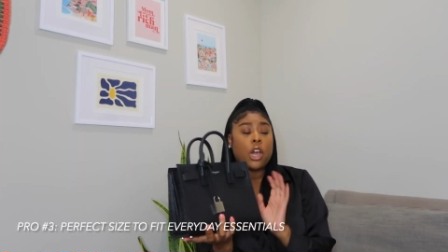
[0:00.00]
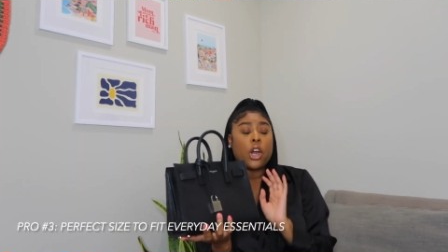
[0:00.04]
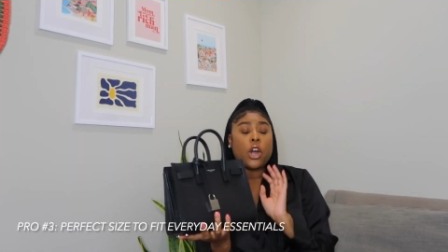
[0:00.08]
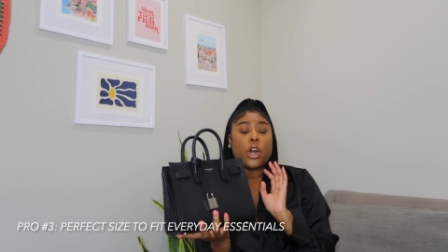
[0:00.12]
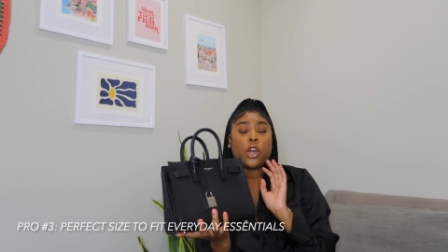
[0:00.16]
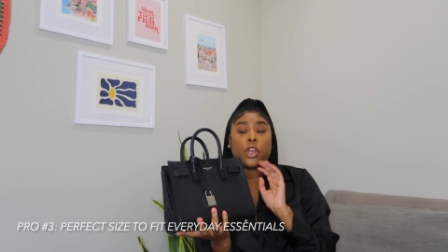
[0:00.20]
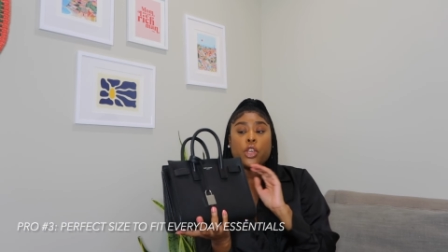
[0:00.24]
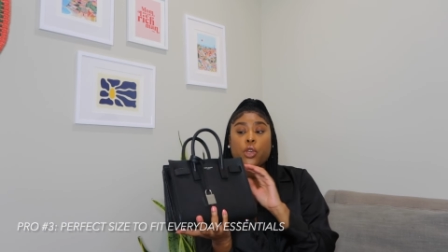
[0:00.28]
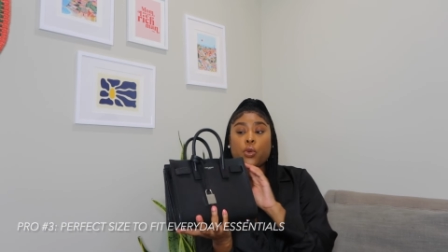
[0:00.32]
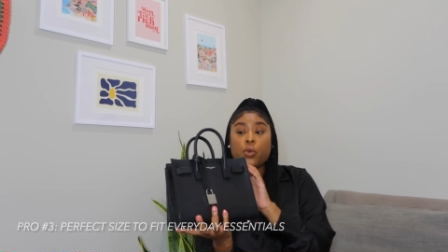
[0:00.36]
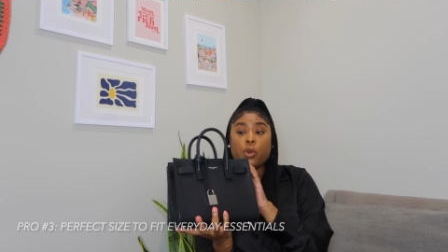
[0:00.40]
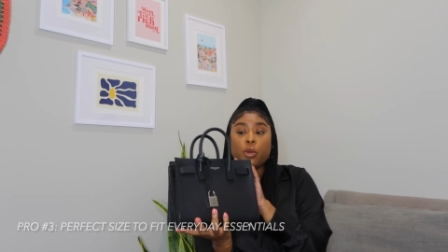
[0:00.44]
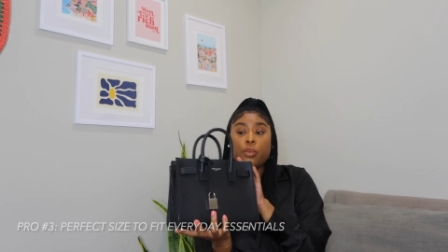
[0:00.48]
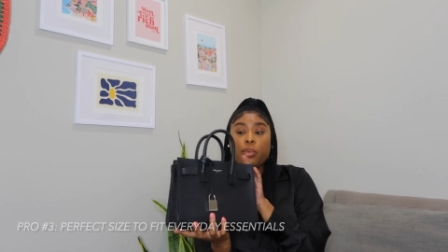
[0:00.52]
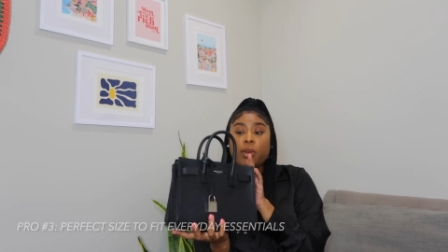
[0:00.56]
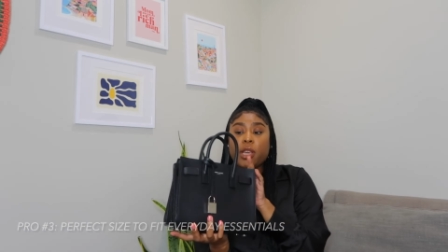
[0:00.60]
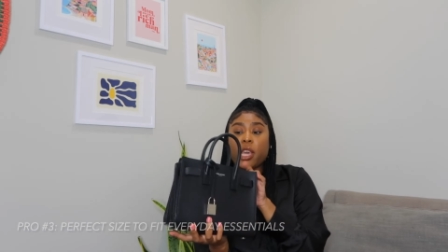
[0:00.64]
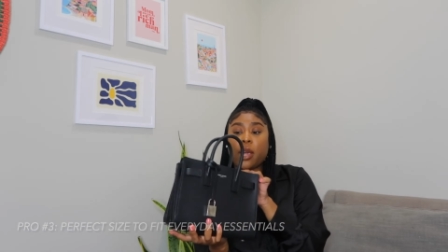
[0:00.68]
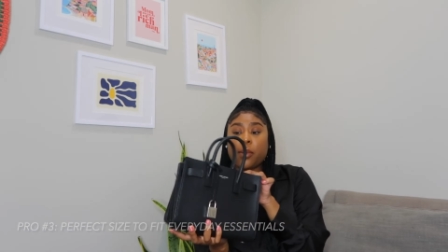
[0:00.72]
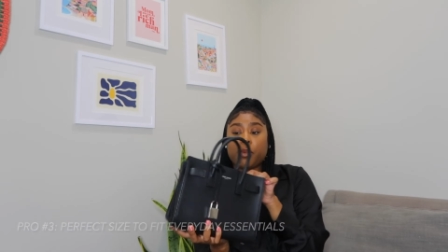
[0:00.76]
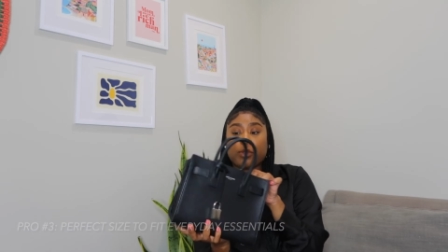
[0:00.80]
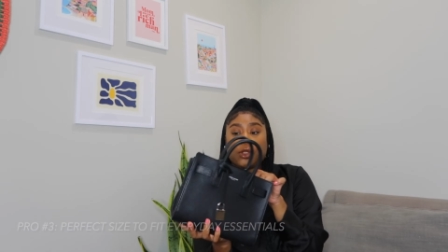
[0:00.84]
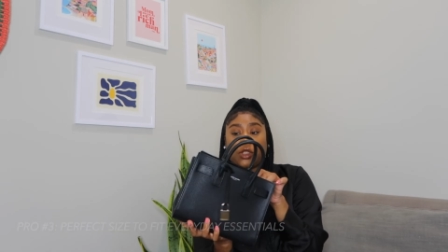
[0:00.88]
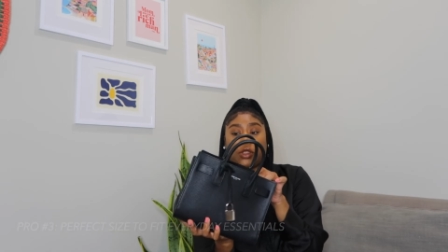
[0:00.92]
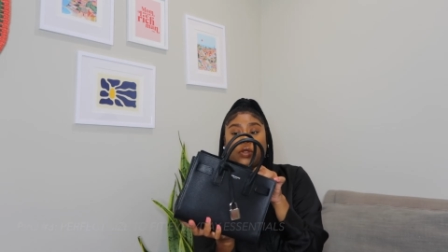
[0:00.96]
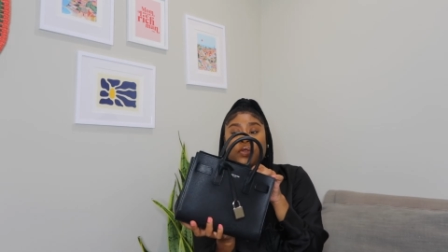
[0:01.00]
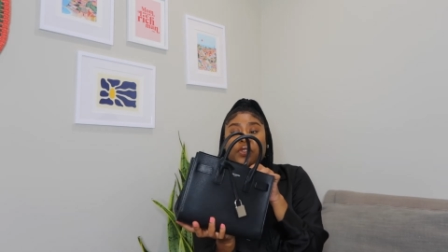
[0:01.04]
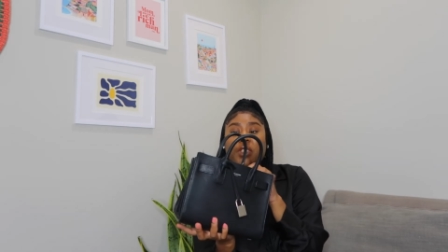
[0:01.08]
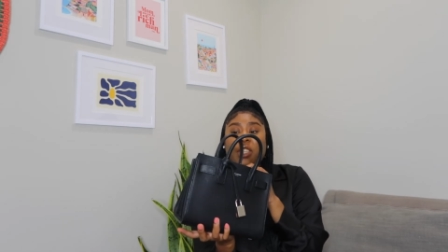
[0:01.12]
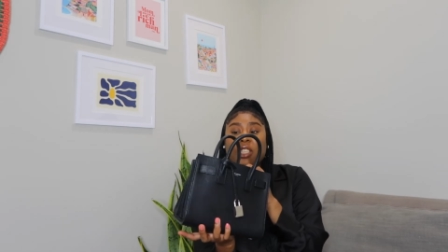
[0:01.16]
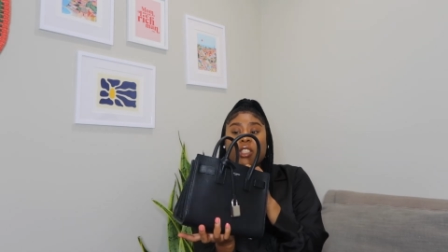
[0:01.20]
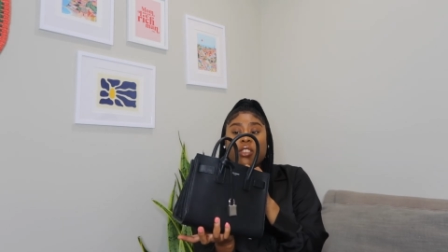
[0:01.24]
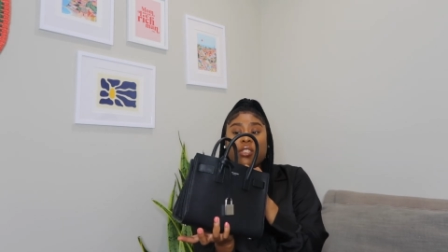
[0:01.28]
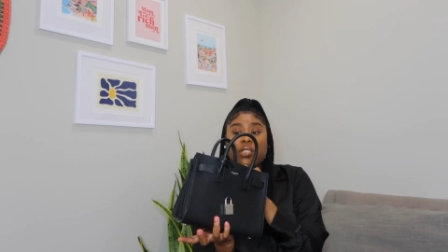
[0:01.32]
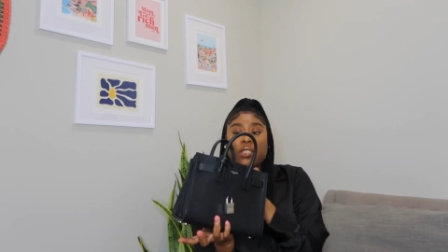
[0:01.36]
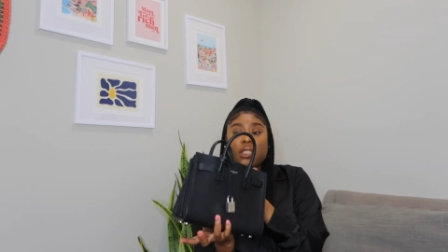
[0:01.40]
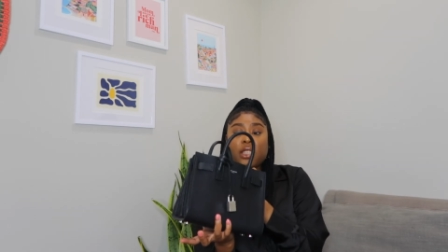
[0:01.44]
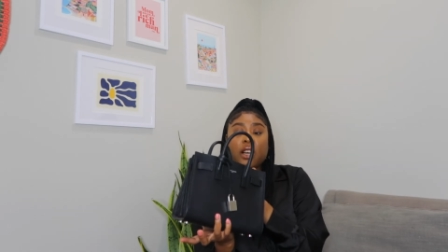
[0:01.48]
You would be able to fit
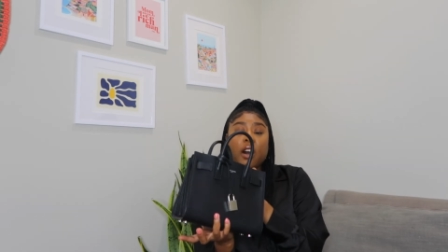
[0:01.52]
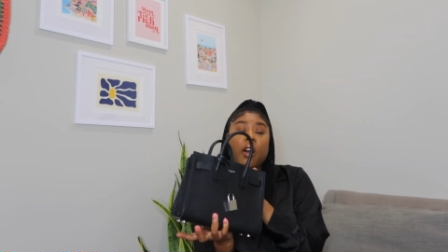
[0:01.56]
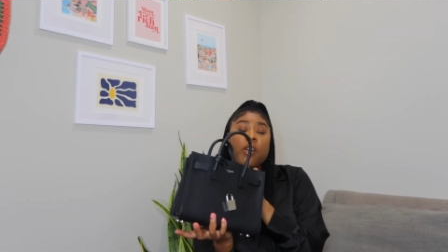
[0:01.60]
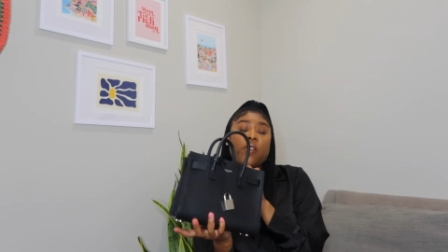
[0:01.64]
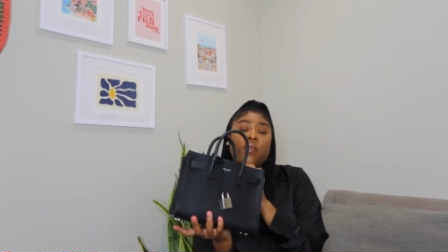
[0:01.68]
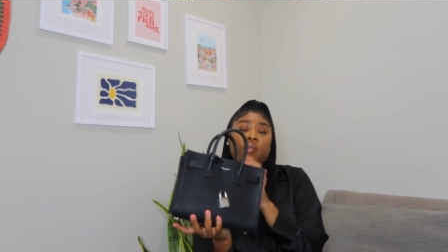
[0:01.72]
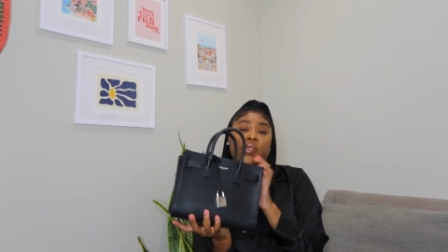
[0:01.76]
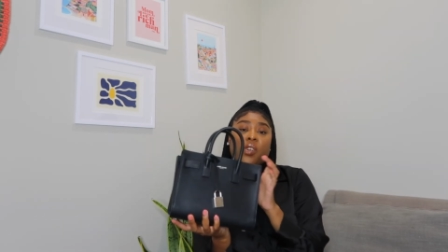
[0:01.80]
your cell